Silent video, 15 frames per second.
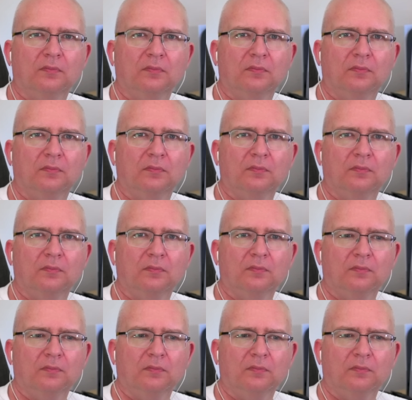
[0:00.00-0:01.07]

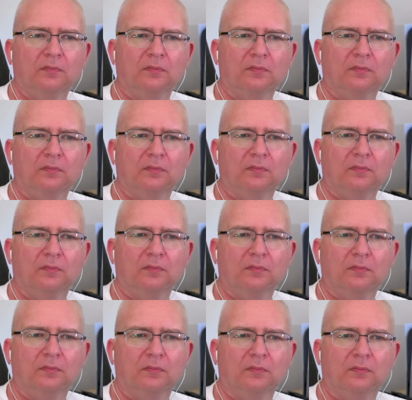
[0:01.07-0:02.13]

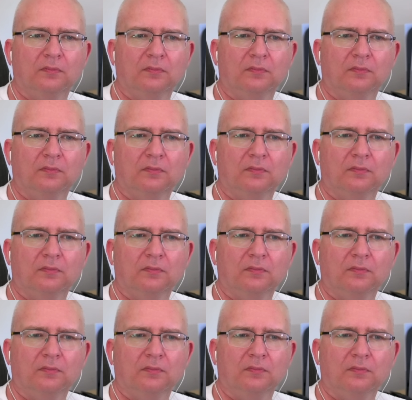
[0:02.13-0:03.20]

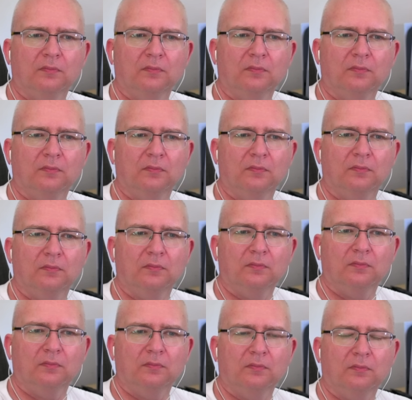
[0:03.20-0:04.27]

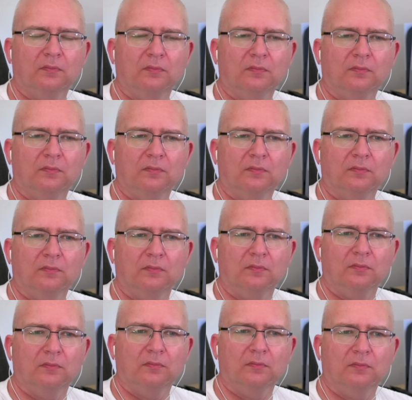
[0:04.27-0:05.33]

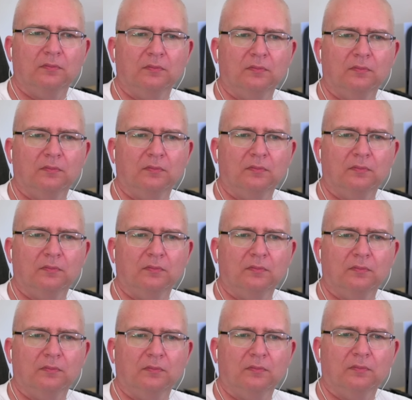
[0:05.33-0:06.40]

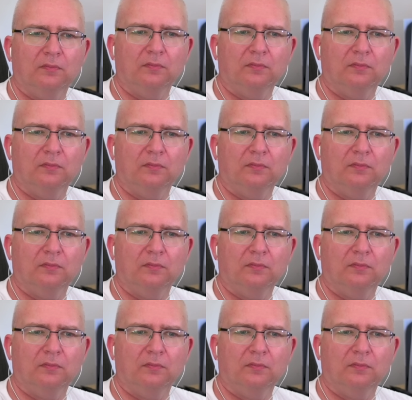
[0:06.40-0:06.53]
The person shown says nothing.